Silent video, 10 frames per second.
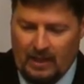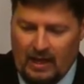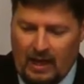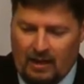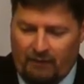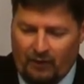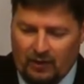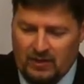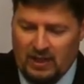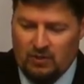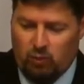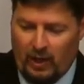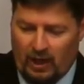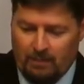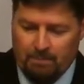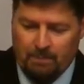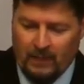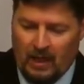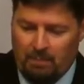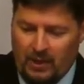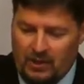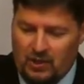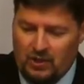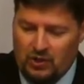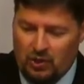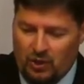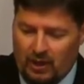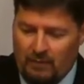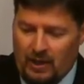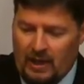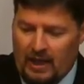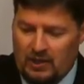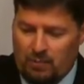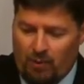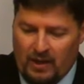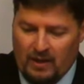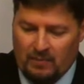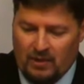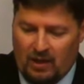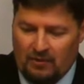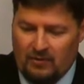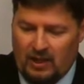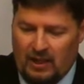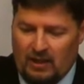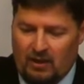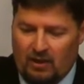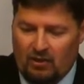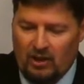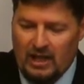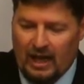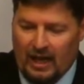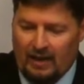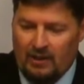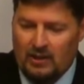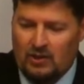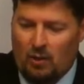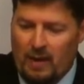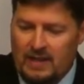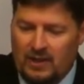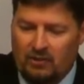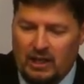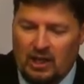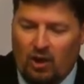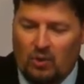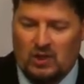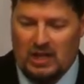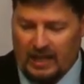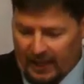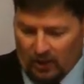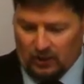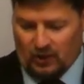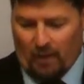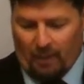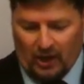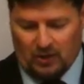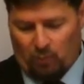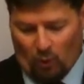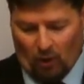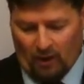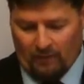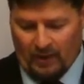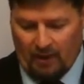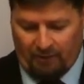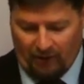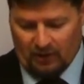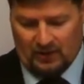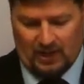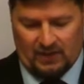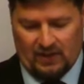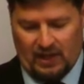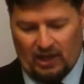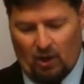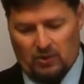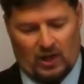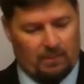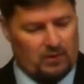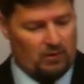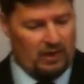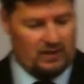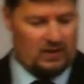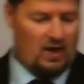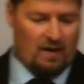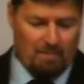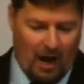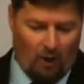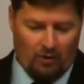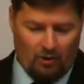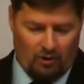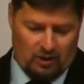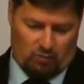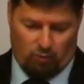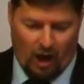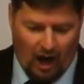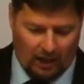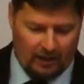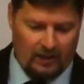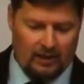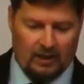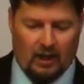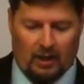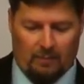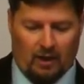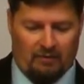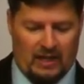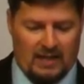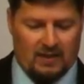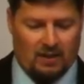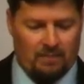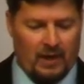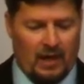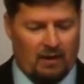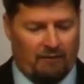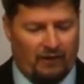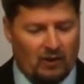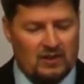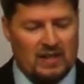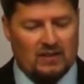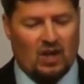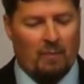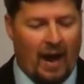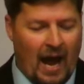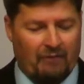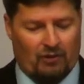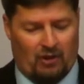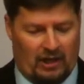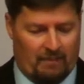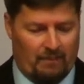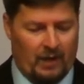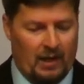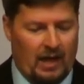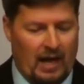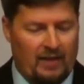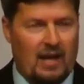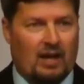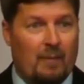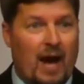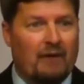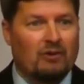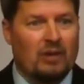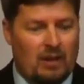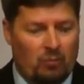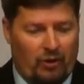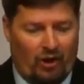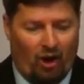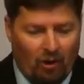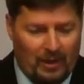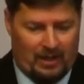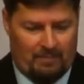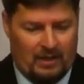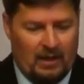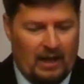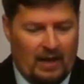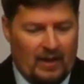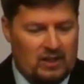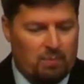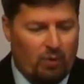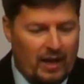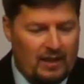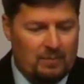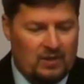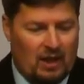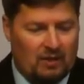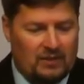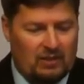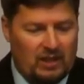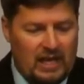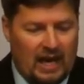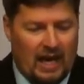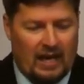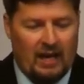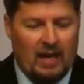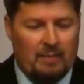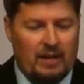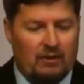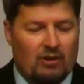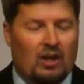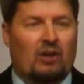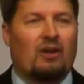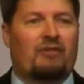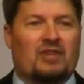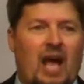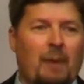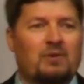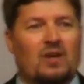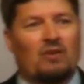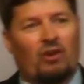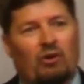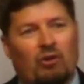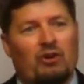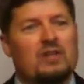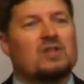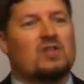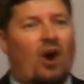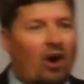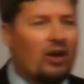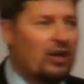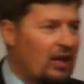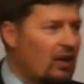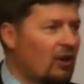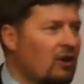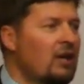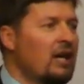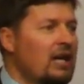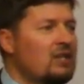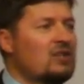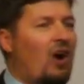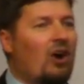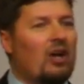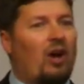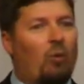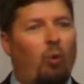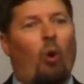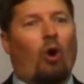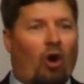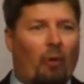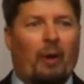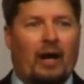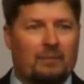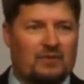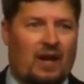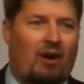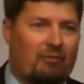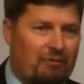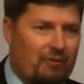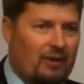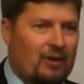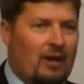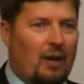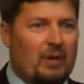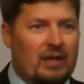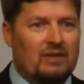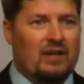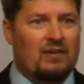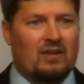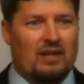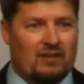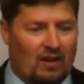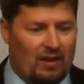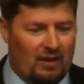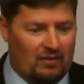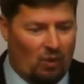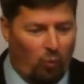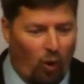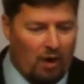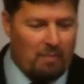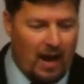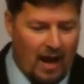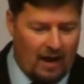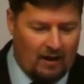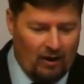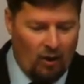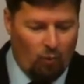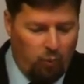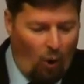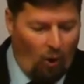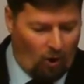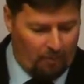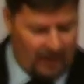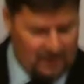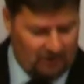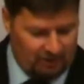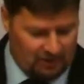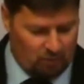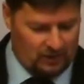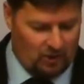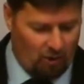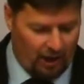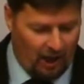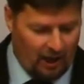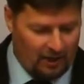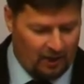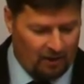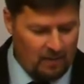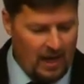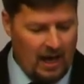And the Philistines went up and pitched in Judah and spread themselves in Lehi. So basically, he goes and he kills a bunch more Philistines, and he goes up to this mountain or this rock um, of Etam, and the Philistines come after him. And they come after him with an army, and they spread themselves in Lehi. I mean, look, Samson literally started here. He started a war all by himself. I mean, he's, he's, he's a, he's a one man war, basically, is what's going on here.